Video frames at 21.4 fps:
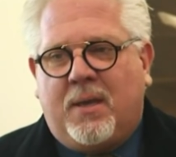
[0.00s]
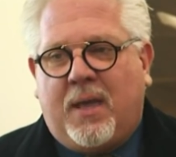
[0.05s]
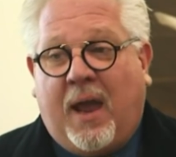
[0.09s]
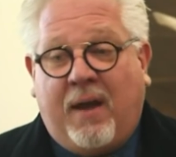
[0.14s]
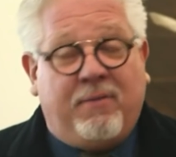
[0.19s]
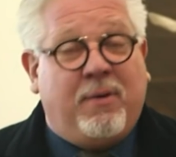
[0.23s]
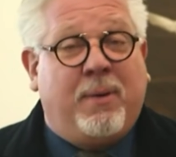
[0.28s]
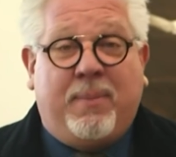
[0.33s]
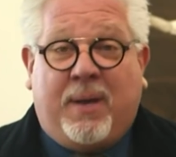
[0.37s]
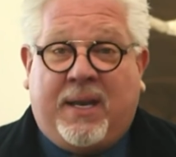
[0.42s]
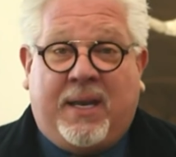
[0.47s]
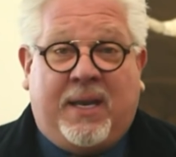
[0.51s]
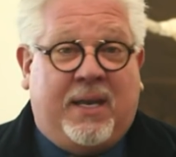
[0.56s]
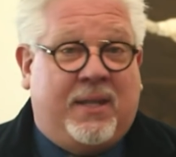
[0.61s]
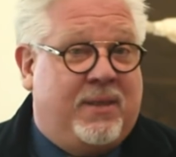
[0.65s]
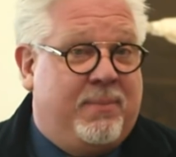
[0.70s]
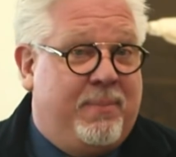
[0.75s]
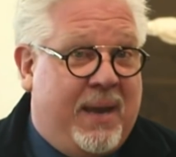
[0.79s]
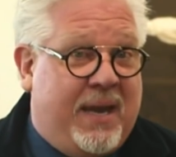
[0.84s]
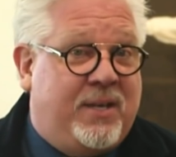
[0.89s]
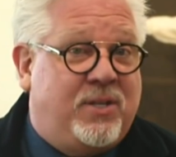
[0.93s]
Everybody
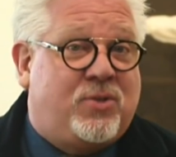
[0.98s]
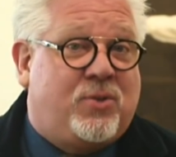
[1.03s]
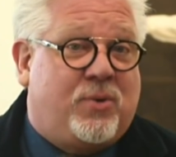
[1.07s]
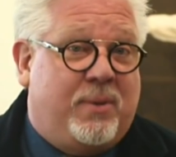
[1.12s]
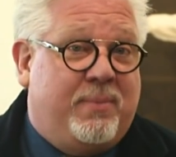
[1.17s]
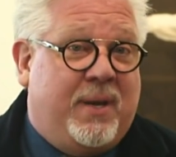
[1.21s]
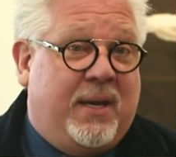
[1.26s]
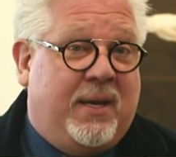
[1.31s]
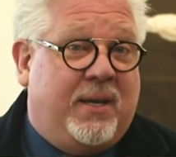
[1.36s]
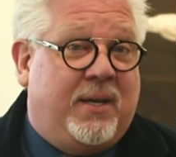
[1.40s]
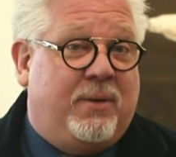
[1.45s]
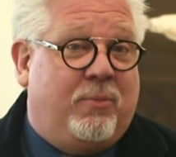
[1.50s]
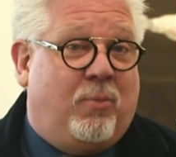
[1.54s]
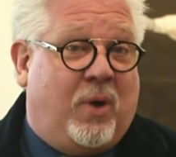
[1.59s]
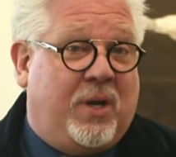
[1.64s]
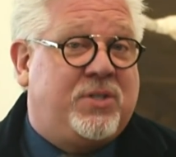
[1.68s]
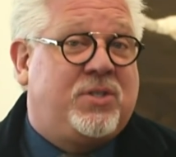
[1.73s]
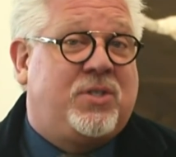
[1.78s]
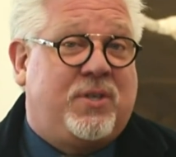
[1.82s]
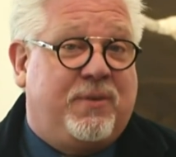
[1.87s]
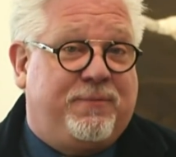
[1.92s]
in the mainstream media
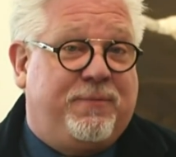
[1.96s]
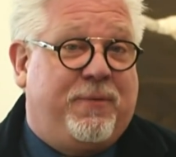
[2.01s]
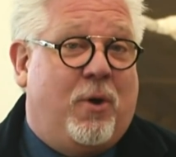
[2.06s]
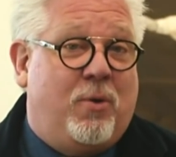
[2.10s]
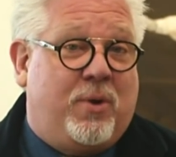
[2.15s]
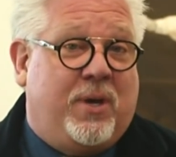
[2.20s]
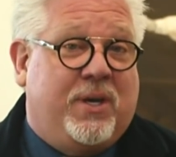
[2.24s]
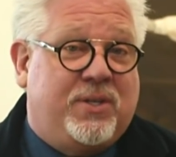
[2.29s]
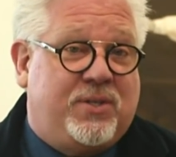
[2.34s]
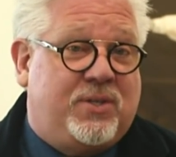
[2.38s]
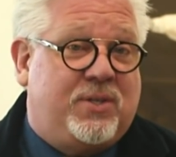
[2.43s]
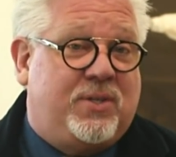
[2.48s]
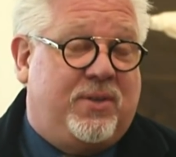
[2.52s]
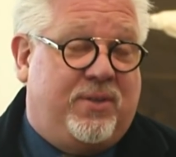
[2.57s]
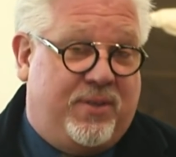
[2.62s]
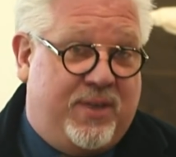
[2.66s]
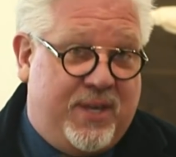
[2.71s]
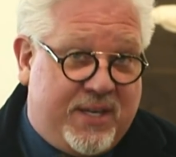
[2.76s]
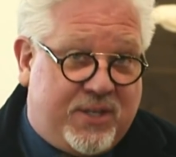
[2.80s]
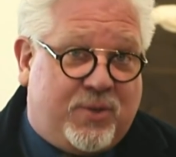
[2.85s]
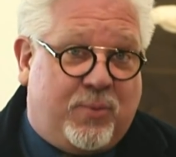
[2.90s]
wants to focus
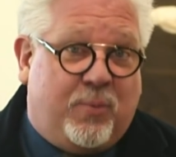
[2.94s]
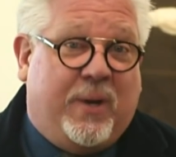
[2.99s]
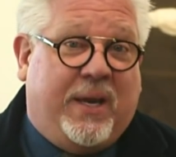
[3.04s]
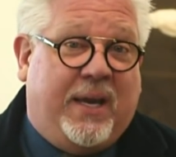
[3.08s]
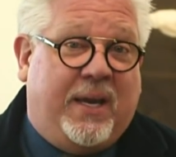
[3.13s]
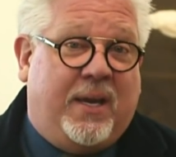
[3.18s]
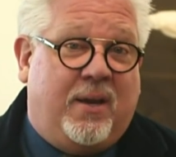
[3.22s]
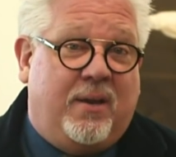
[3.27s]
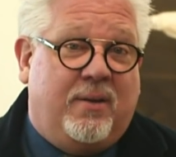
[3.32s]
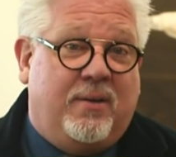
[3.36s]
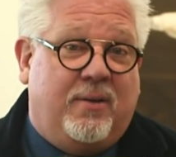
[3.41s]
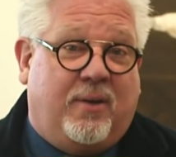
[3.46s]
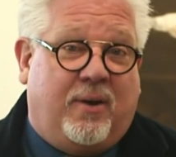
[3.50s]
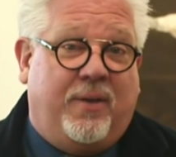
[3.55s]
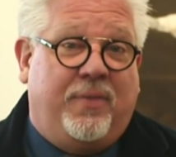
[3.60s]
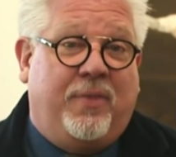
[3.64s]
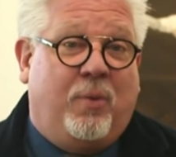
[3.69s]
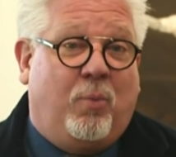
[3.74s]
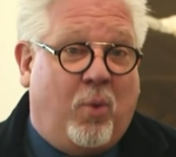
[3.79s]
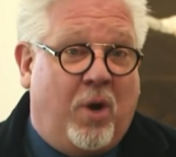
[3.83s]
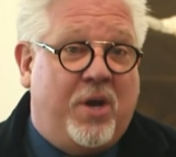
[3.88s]
this week
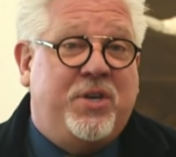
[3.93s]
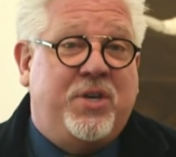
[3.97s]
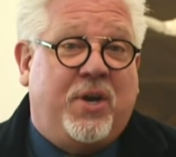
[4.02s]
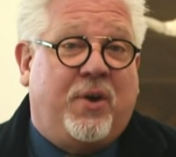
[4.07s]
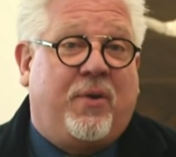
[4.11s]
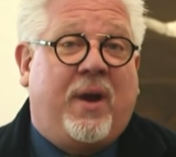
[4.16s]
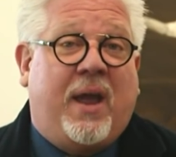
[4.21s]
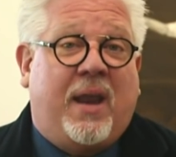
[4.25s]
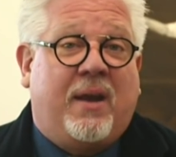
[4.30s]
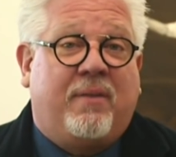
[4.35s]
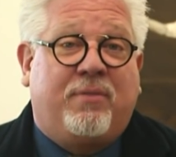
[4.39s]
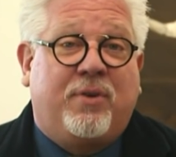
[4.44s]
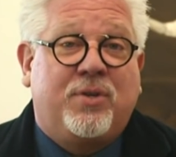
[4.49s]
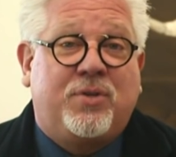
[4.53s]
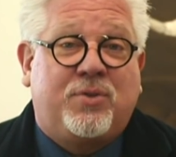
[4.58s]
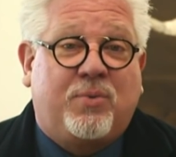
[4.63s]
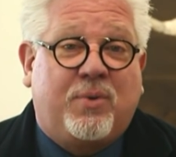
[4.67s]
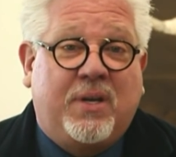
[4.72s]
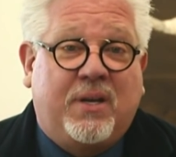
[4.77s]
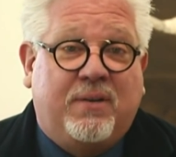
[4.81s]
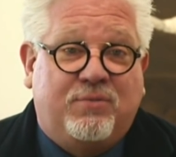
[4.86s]
on the one year
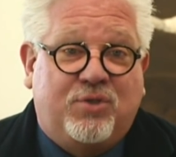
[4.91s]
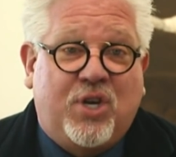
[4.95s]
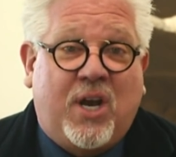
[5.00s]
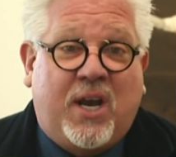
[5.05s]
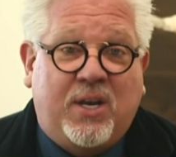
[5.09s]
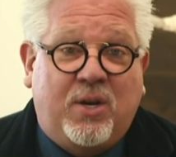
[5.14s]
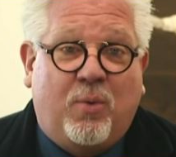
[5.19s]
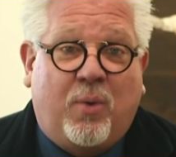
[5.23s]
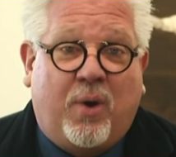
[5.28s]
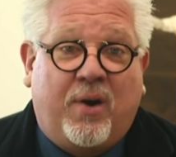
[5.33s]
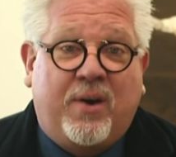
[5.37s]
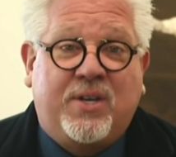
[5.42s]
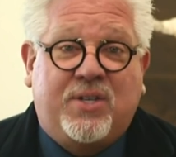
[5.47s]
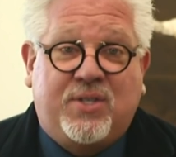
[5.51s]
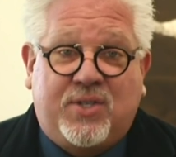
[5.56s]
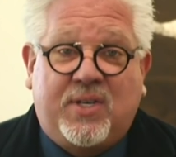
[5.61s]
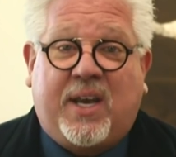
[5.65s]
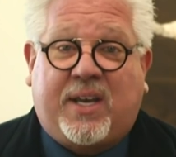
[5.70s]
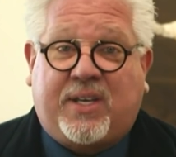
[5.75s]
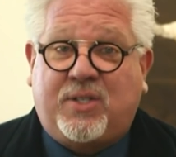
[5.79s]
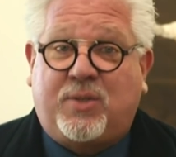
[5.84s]
anniversary of January
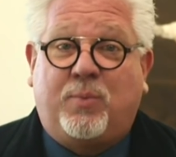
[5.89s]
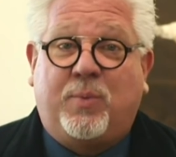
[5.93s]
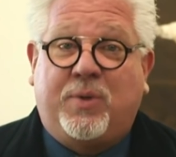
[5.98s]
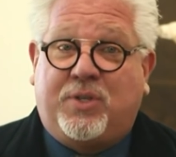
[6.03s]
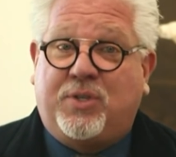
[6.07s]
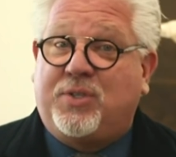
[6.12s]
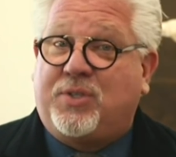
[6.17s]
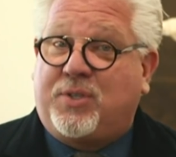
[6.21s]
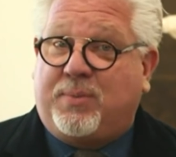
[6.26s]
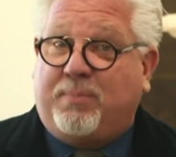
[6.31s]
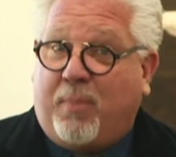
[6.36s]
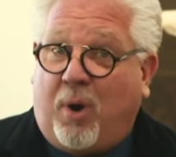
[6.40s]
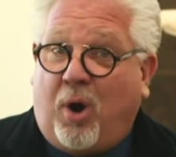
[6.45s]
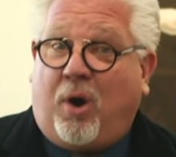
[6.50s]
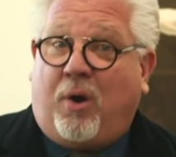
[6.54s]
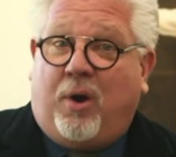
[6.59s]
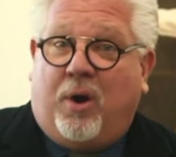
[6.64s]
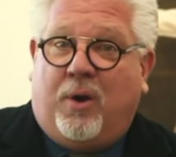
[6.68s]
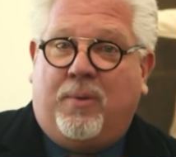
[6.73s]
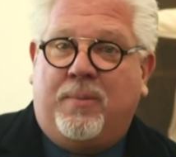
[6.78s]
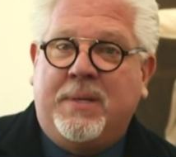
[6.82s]
6th, which is
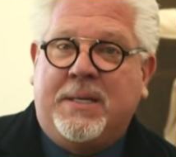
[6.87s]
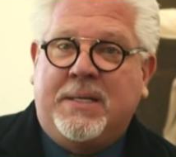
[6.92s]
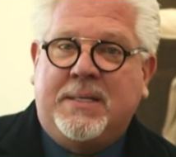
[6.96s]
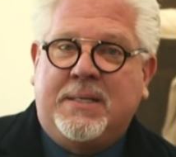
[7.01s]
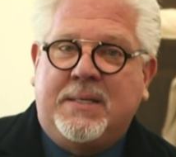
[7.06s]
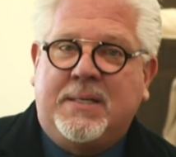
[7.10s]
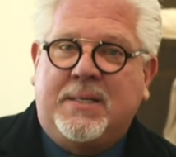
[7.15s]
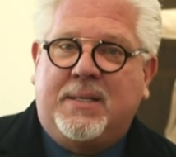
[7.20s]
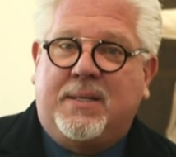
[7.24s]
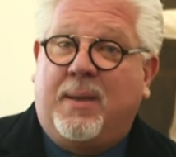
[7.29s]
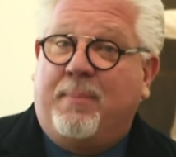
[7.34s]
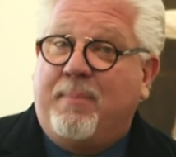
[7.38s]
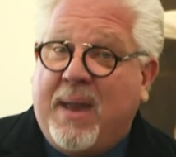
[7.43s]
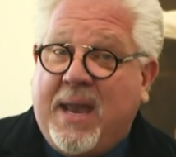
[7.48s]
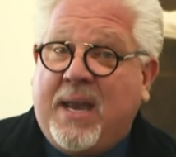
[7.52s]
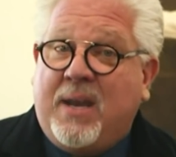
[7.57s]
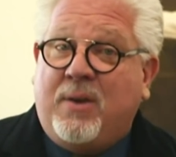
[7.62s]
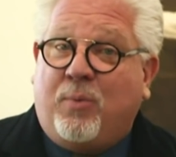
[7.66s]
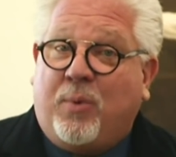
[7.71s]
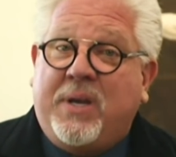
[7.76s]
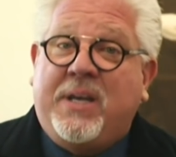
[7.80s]
tomorrow. The
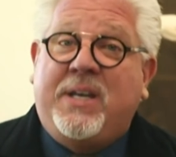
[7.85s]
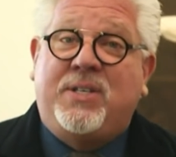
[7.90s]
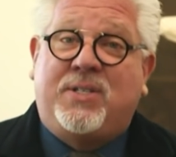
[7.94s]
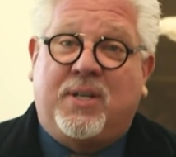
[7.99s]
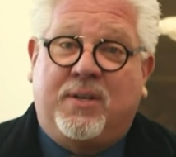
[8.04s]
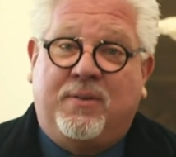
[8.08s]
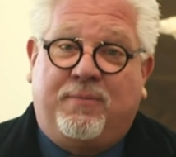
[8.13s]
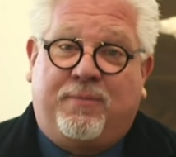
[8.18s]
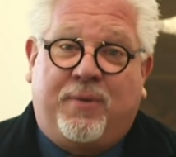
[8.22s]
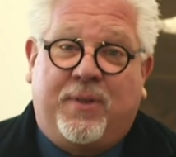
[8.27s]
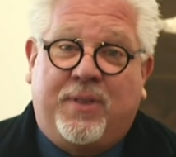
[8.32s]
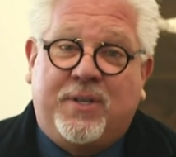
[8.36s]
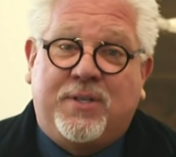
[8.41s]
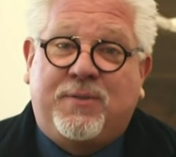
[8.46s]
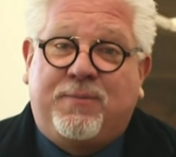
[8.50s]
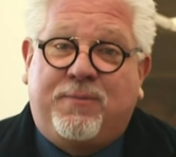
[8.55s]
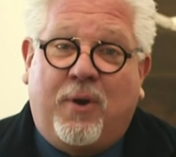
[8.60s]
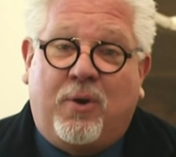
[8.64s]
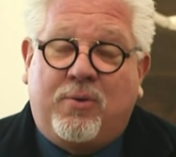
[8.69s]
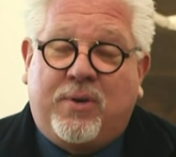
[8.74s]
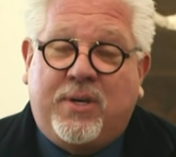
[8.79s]
main reason for
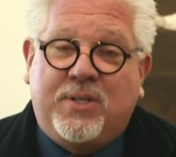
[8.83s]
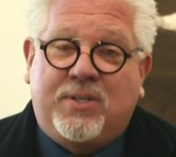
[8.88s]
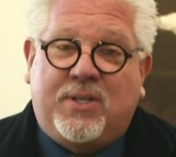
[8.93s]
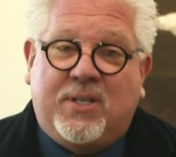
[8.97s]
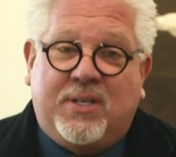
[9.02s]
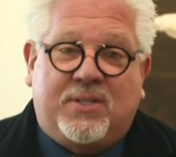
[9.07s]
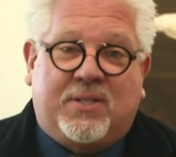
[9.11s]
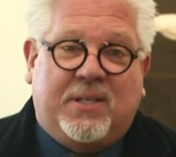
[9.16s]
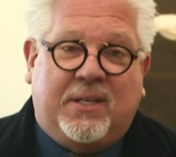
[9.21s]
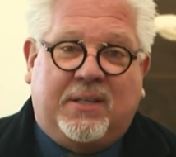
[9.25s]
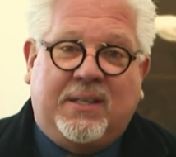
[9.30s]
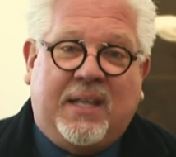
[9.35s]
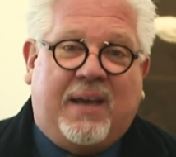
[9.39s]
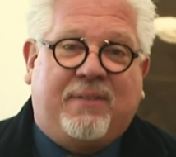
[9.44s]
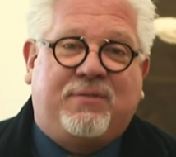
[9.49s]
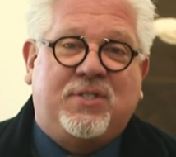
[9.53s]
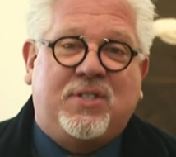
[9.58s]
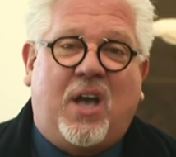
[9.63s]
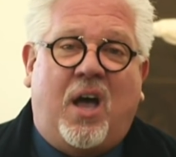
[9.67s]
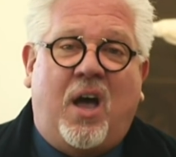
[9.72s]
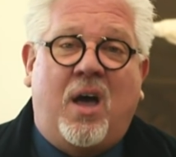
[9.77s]
this focus is the
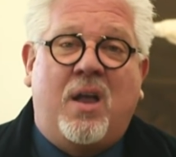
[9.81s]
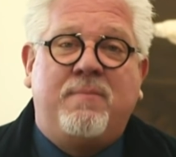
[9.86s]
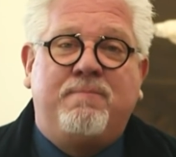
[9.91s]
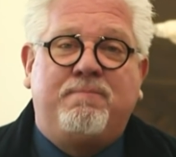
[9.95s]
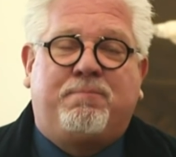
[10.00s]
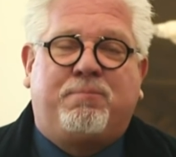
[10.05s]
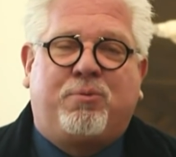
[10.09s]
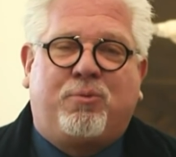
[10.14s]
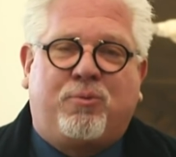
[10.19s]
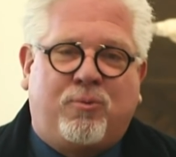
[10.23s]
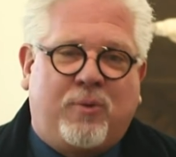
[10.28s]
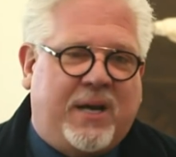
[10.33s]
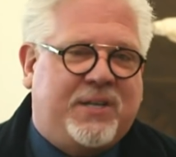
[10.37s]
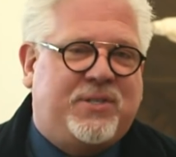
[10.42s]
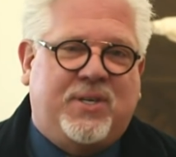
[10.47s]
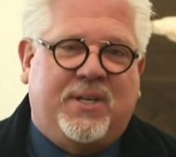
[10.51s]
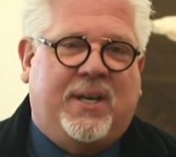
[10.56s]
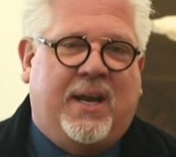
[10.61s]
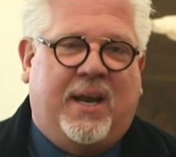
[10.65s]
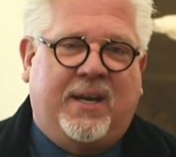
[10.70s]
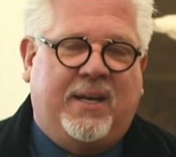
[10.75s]
left's
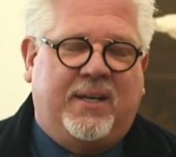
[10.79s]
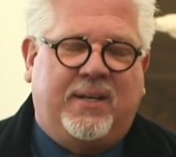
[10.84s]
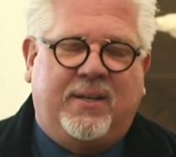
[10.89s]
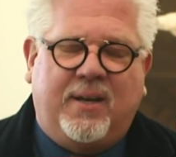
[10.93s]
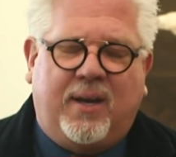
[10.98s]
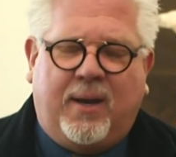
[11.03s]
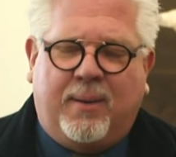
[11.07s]
unprecedented